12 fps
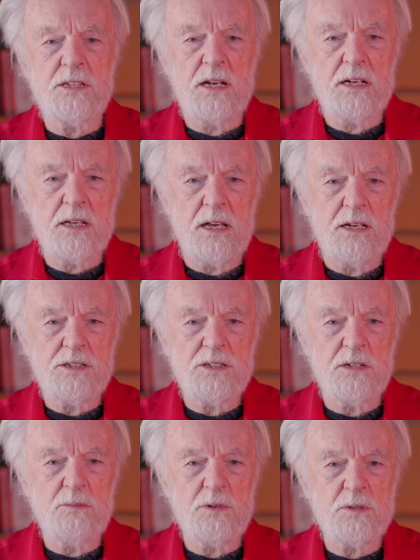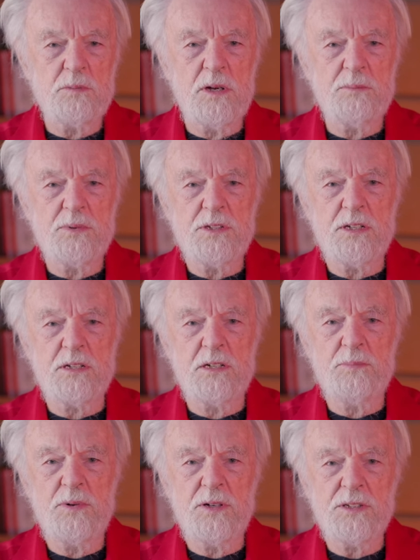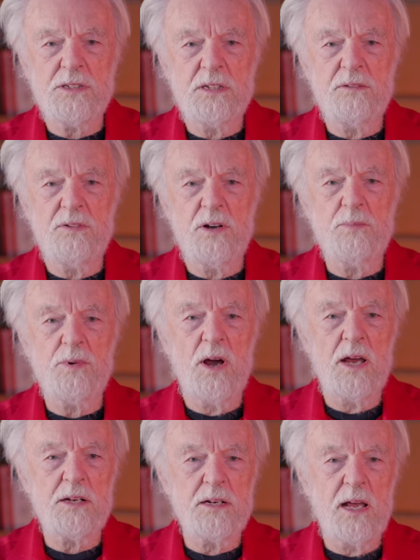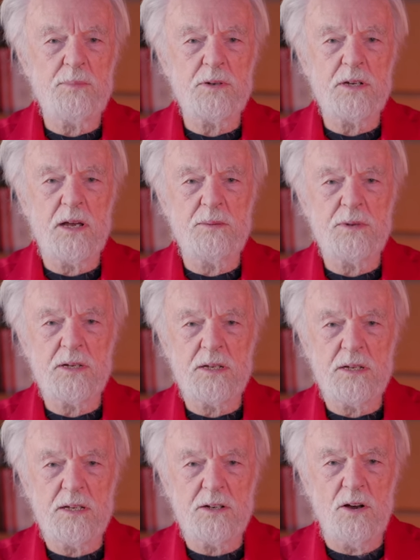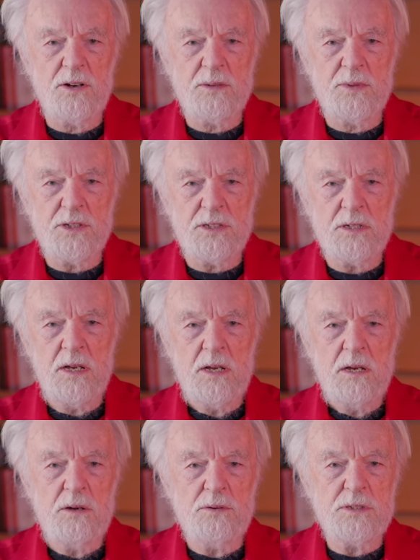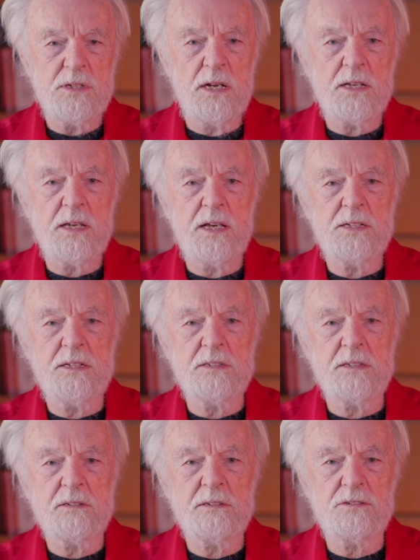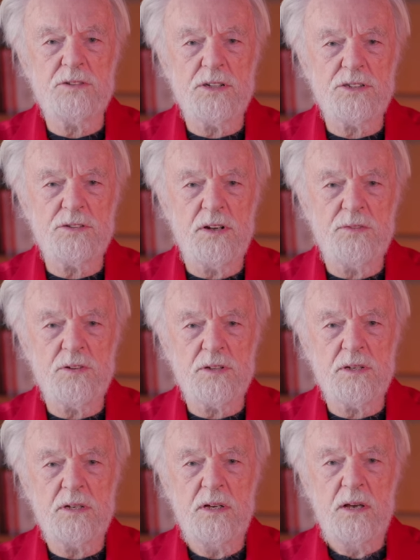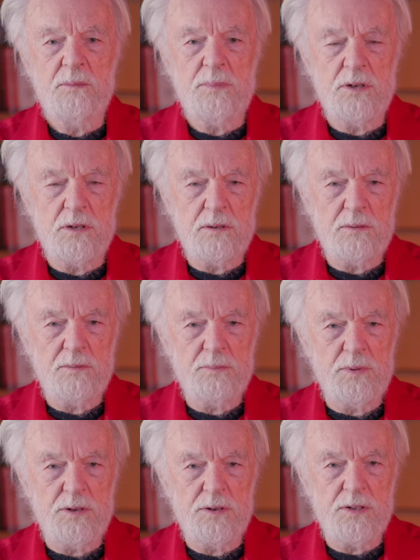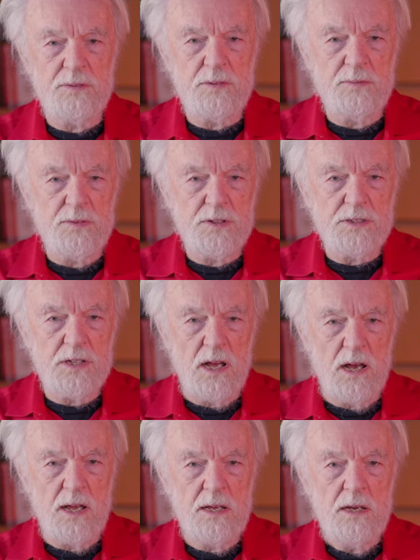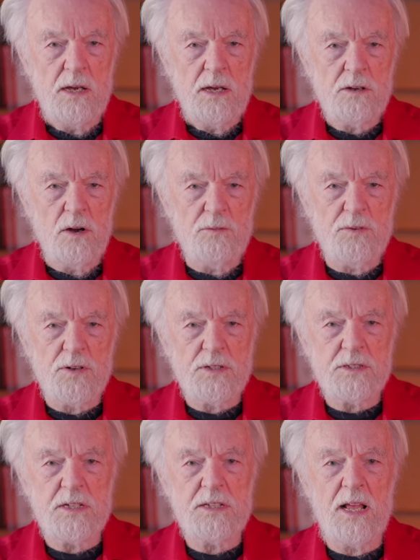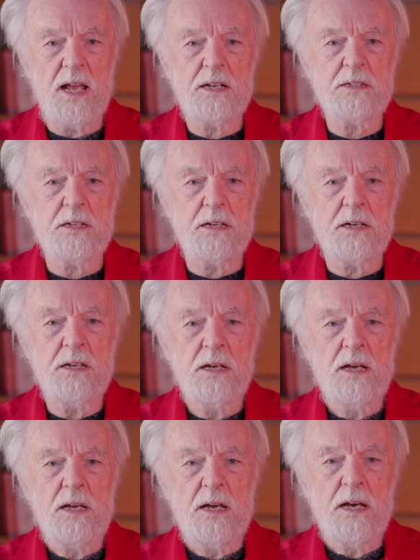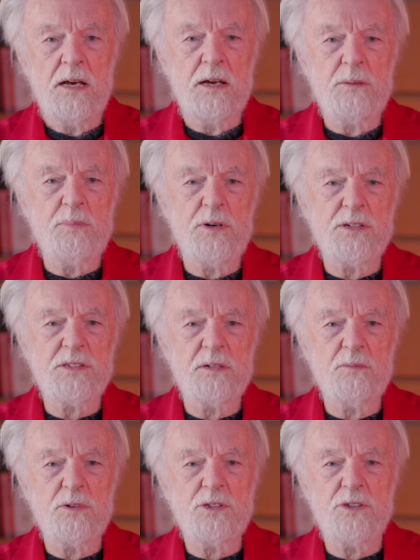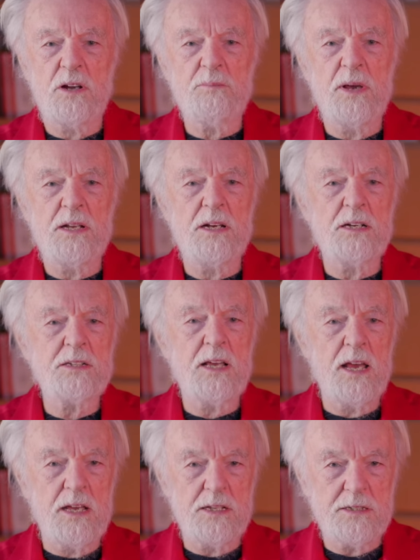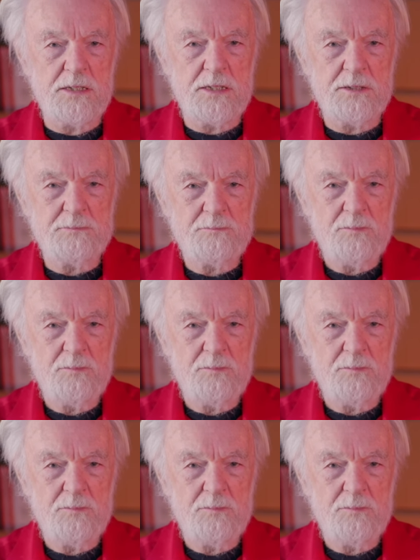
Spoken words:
delegation was one particular person, a very bright and up-and-coming economist, who was delegated to the Treasury for the period of the Versailles conference. And that person was John Maynard Keynes.